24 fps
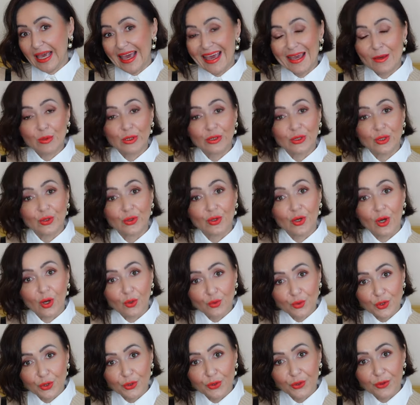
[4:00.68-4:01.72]
able to go
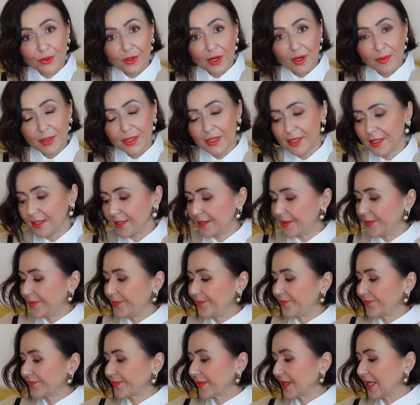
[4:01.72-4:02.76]
to Europe,
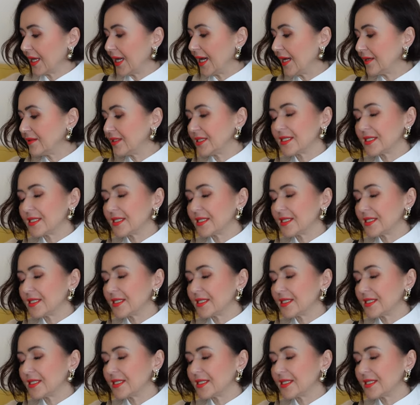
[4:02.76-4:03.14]
I